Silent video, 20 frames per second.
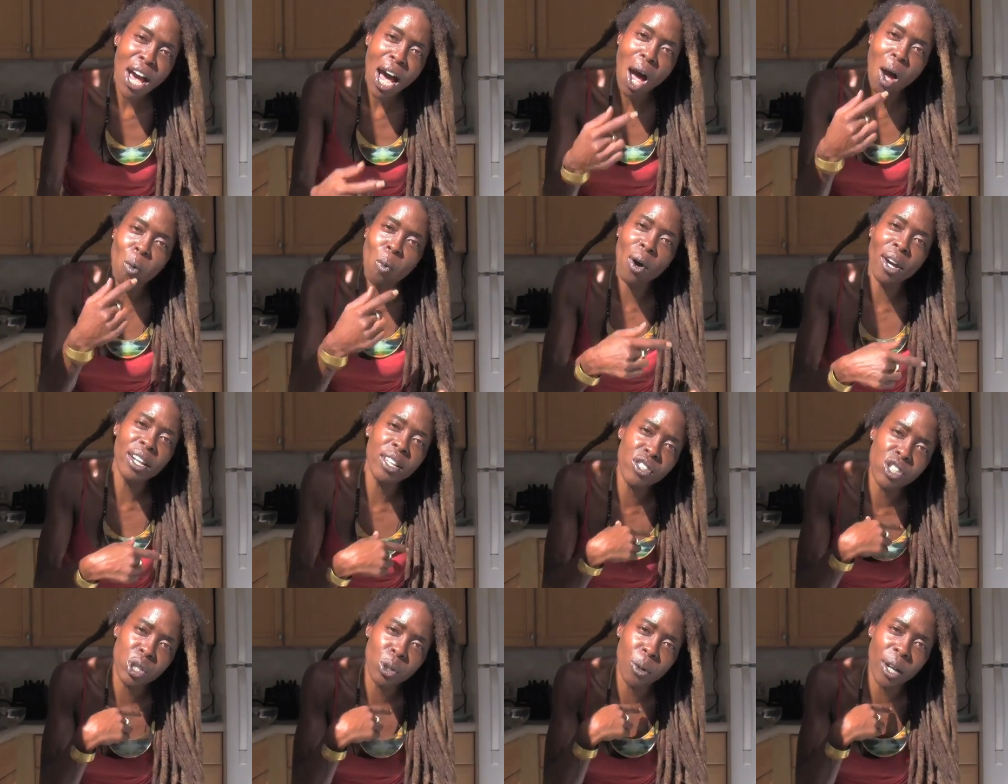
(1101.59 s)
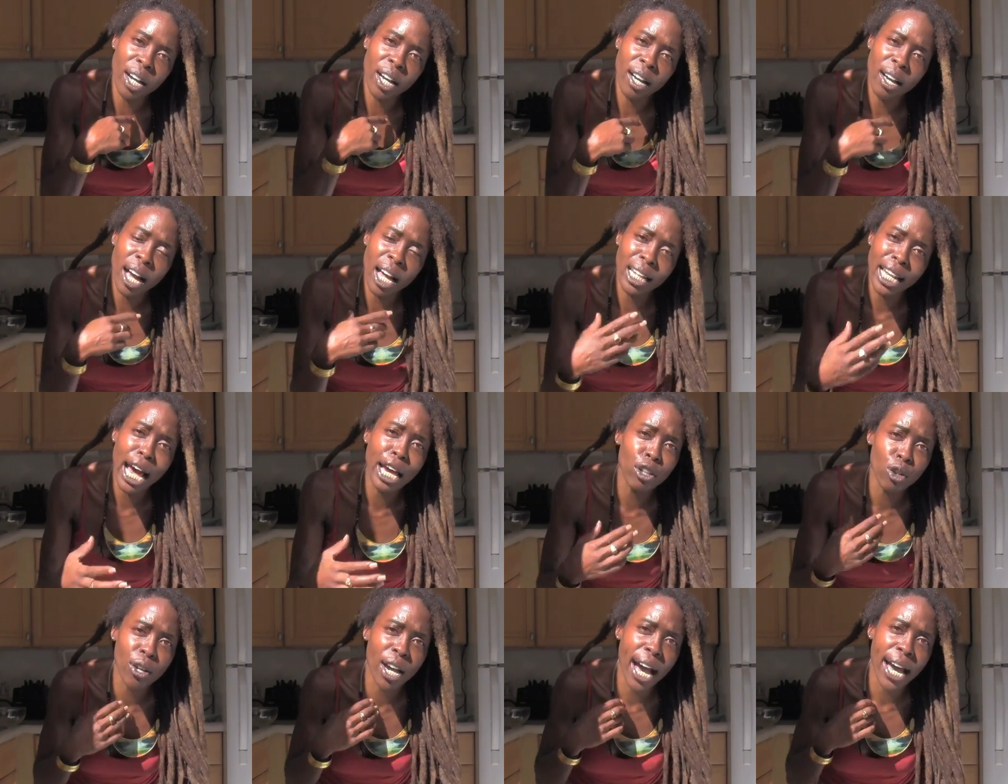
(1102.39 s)
I wanted to allow
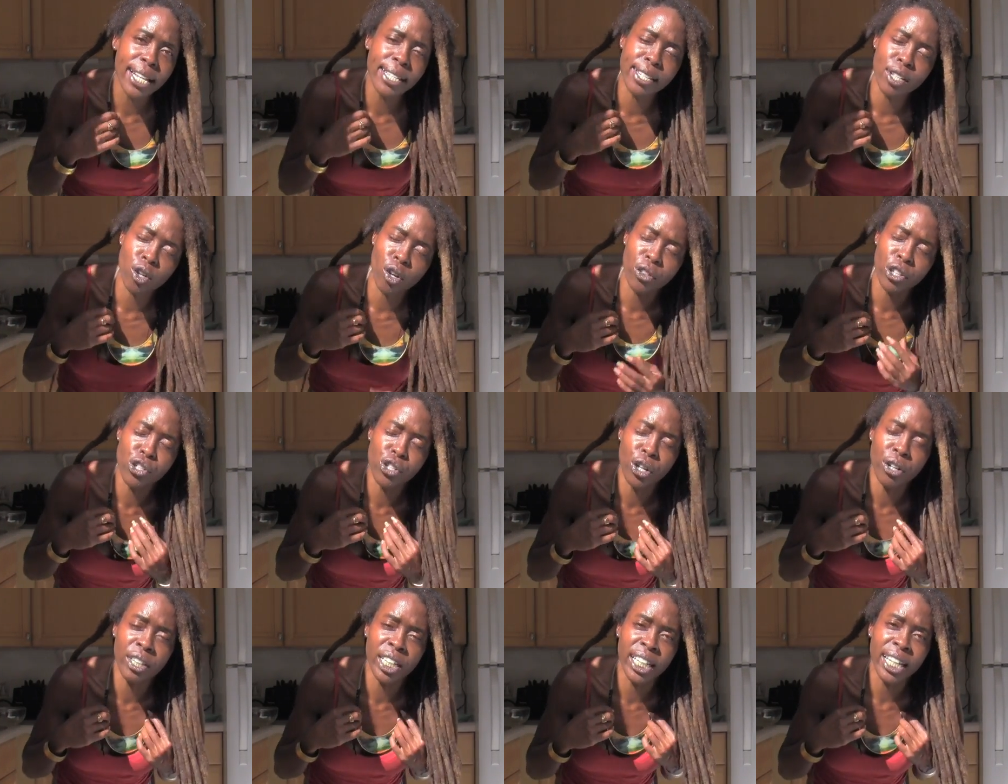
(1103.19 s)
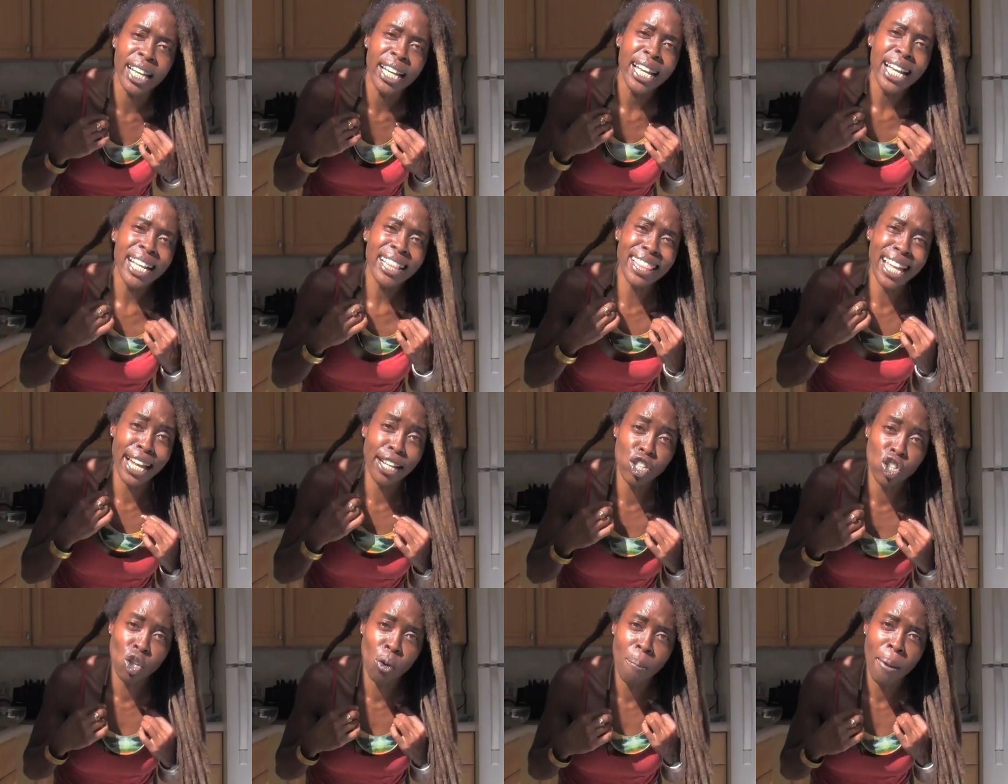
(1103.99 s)
you guys in on the journey.
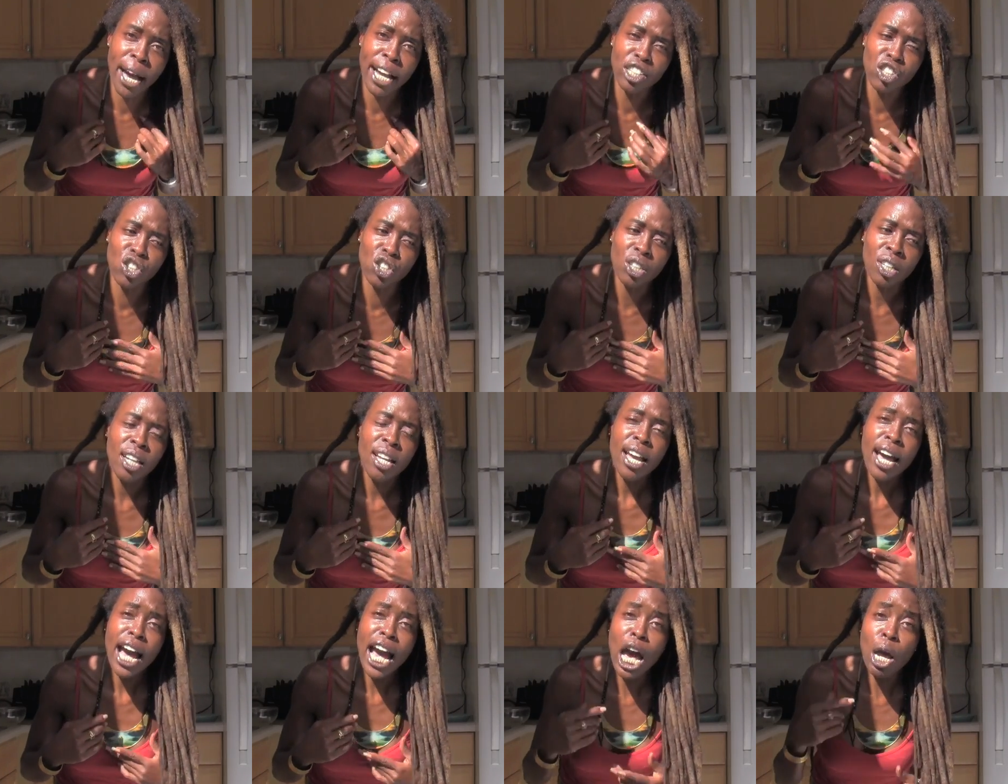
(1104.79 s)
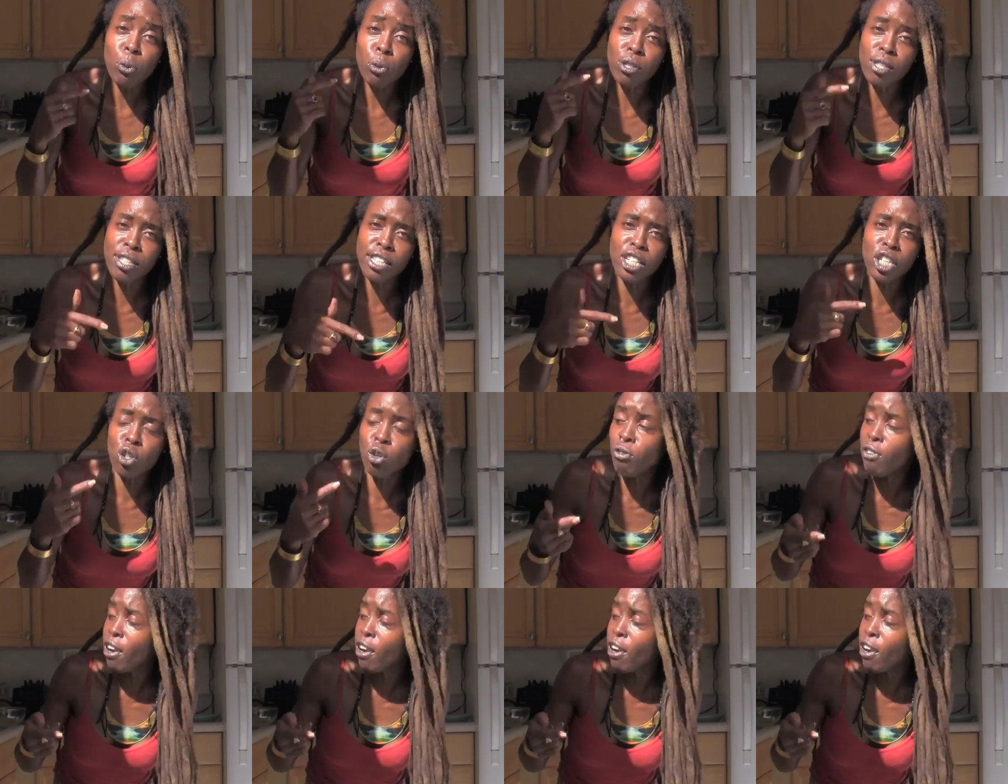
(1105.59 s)
Thanks so much. I will see you